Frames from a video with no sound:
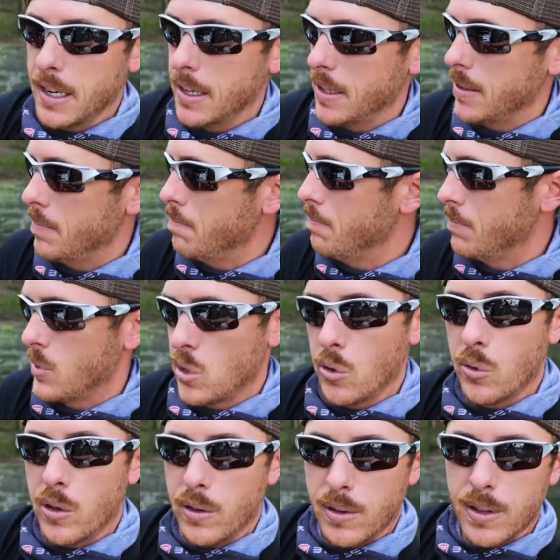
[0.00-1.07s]
Um,
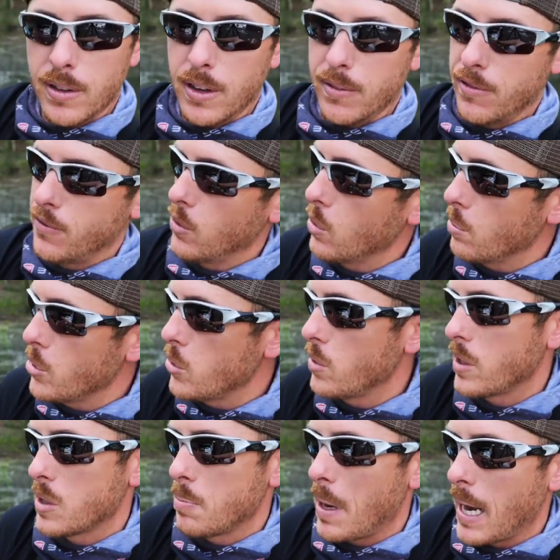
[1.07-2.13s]
so the, the full
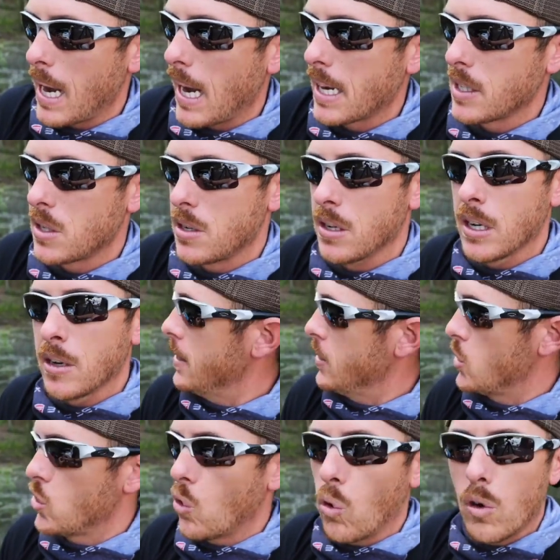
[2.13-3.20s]
moon has passed, the
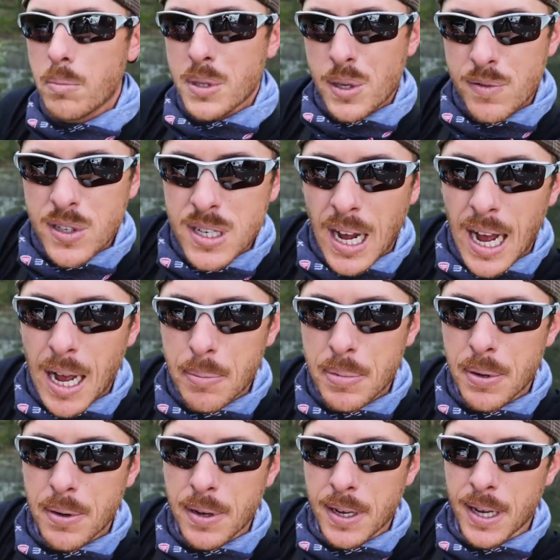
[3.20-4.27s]
storms have
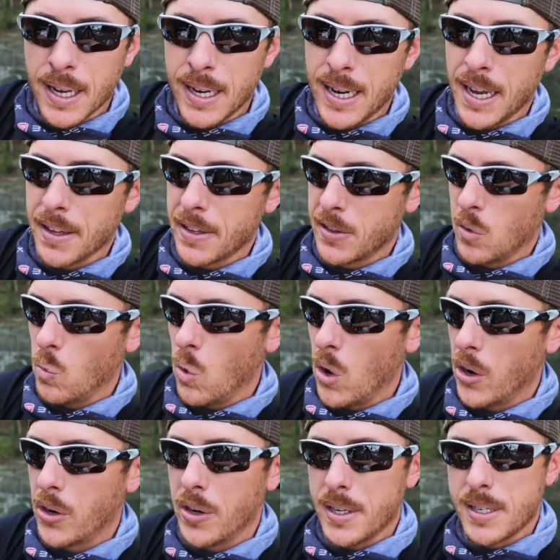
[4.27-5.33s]
stopped, and now that the
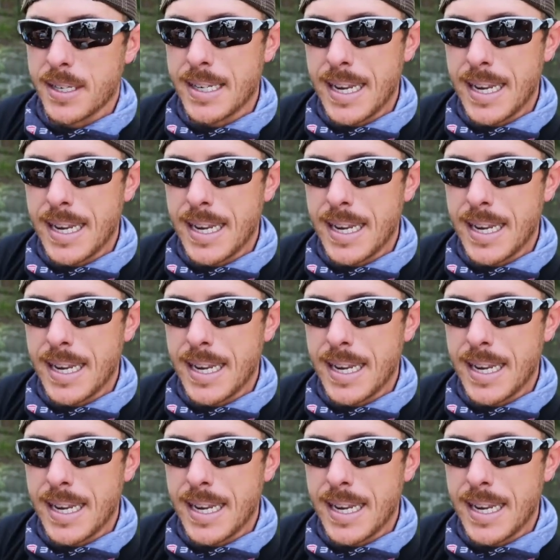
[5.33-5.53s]
water is